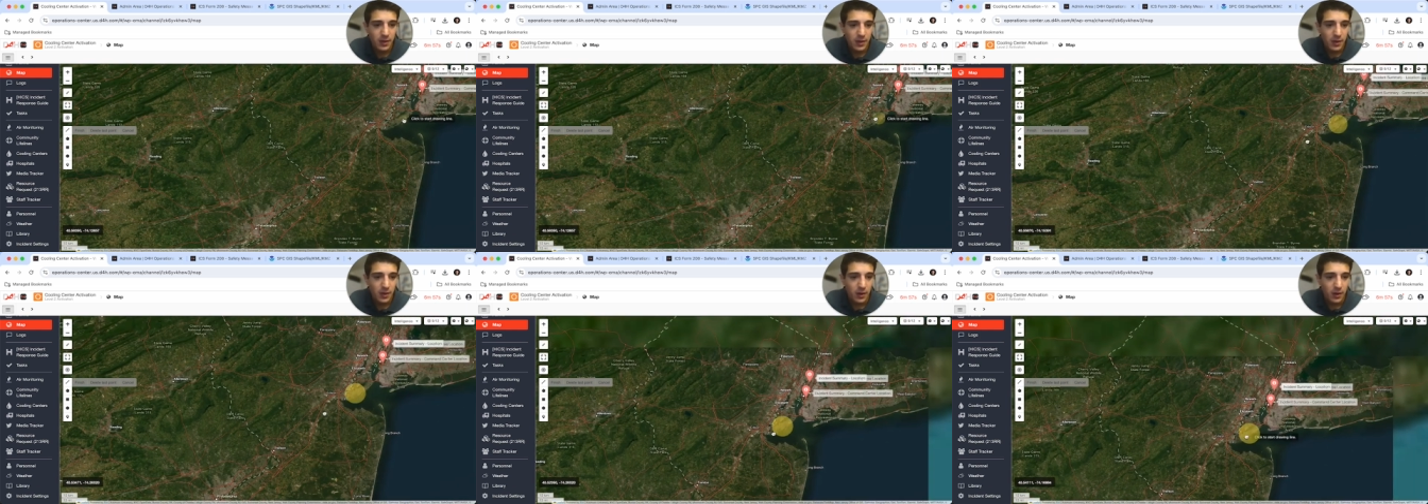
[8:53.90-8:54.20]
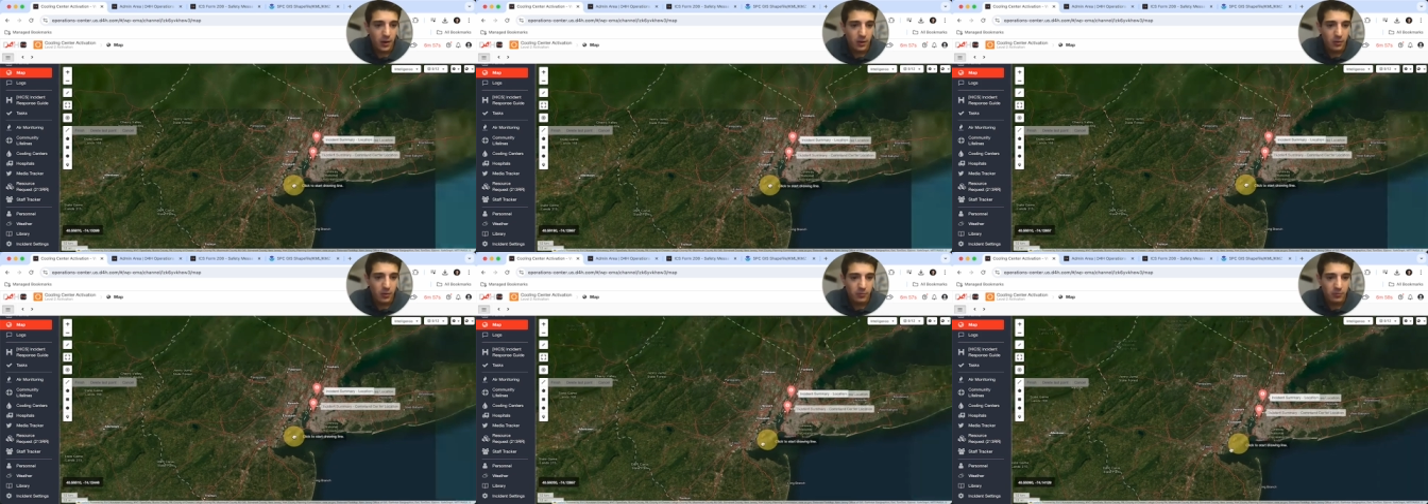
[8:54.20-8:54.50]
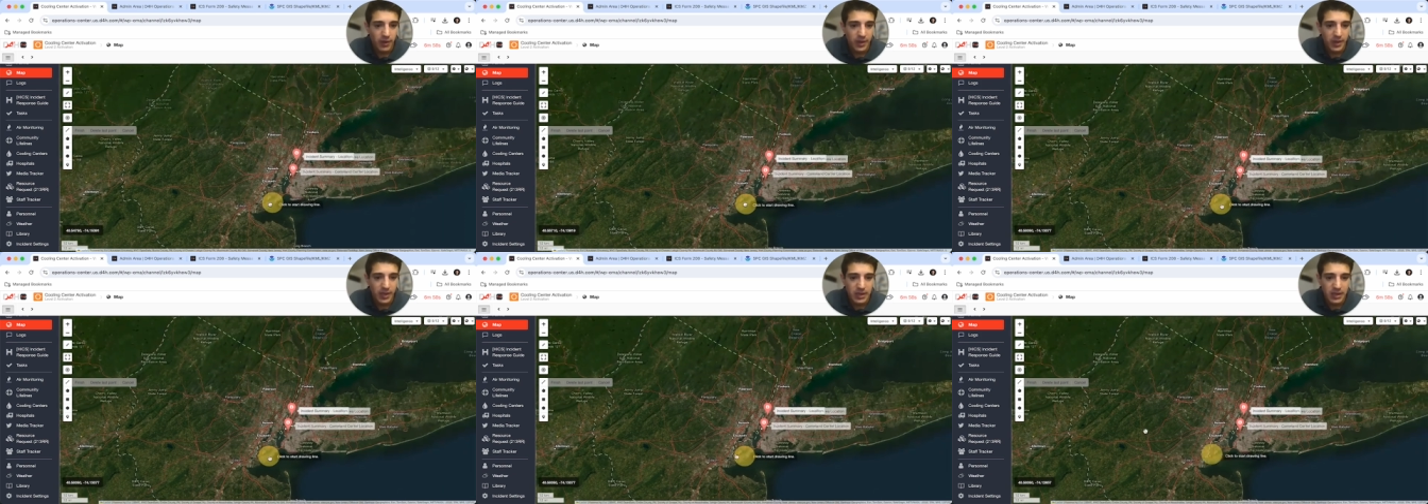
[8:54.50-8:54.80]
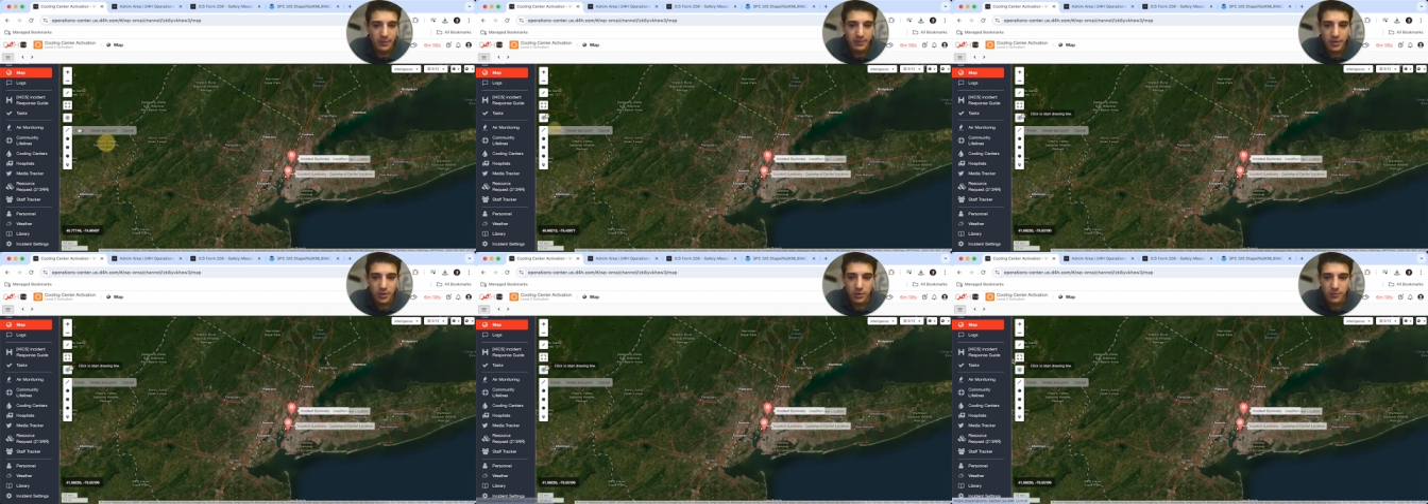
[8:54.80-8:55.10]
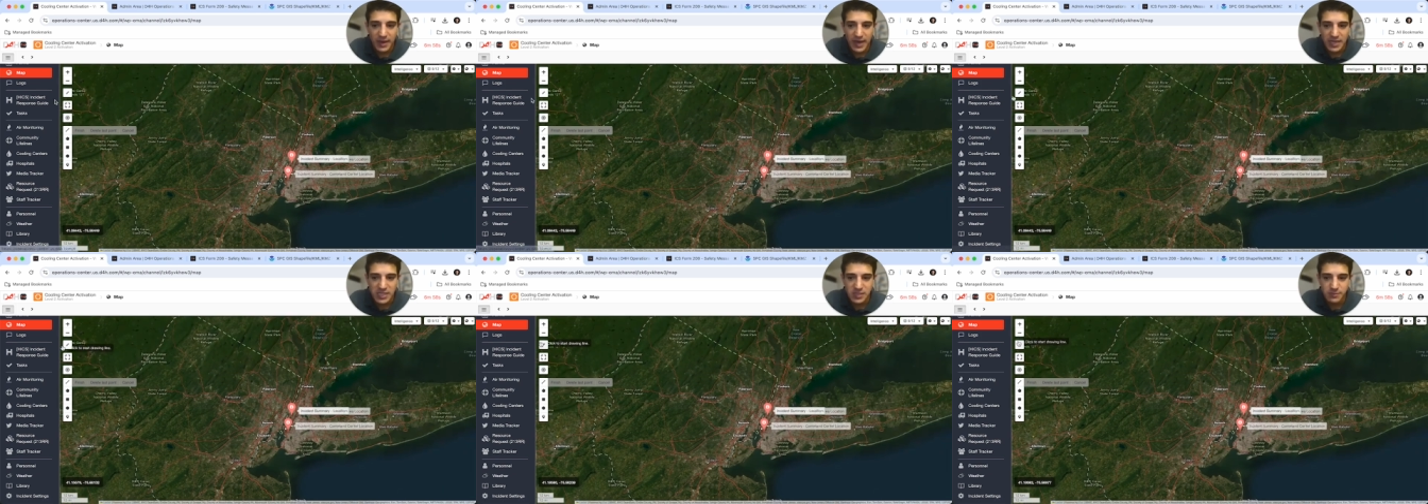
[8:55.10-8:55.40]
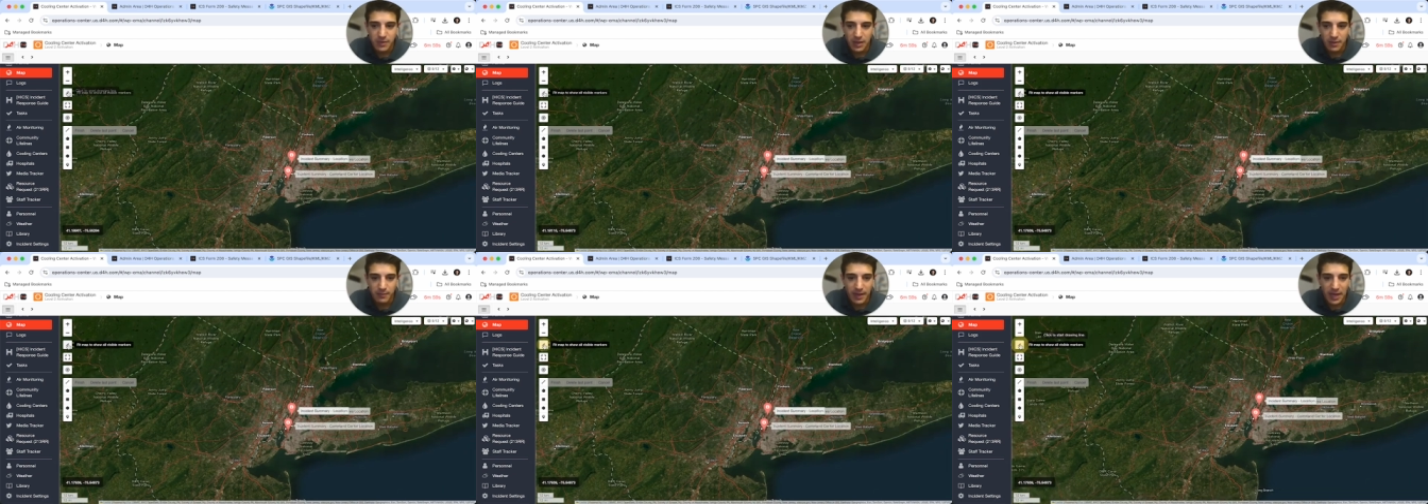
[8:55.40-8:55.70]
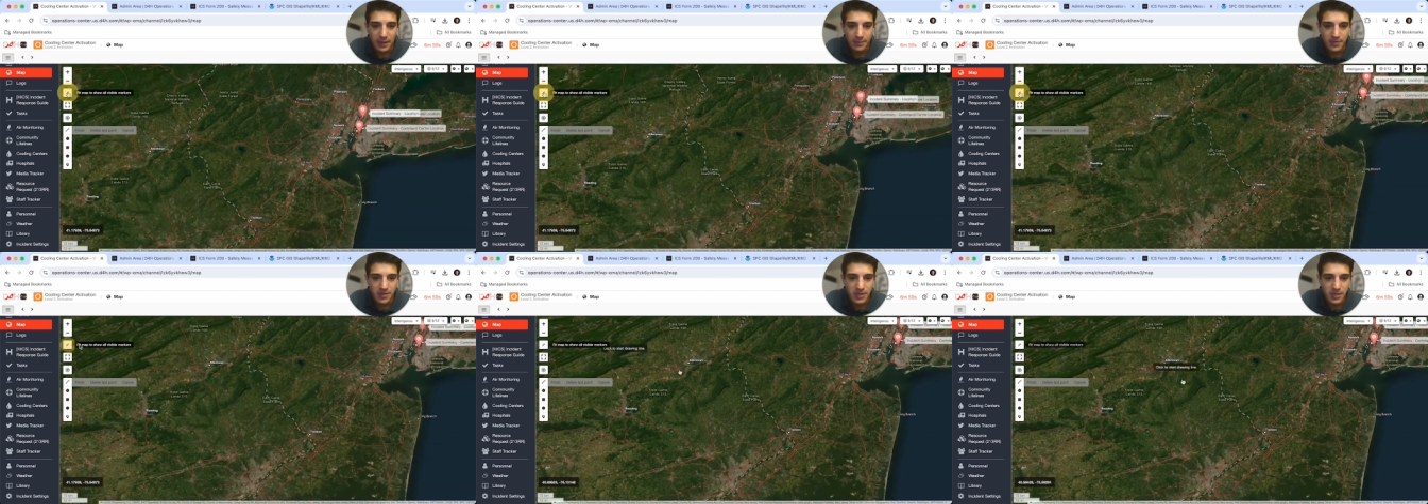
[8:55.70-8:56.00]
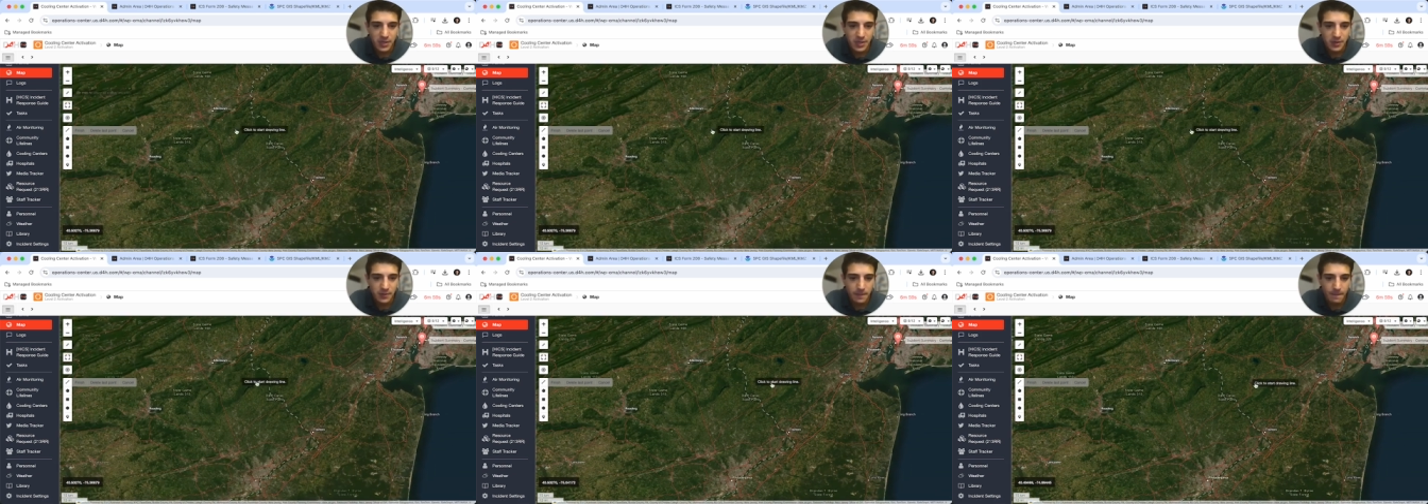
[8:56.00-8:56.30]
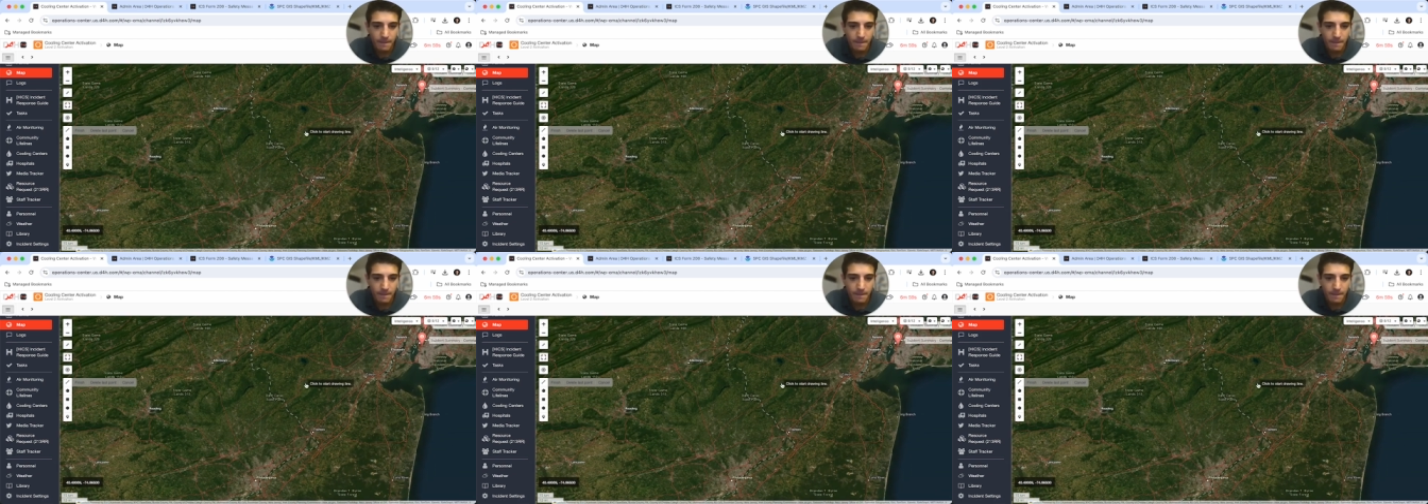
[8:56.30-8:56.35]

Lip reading: All right, let me go back to my map here.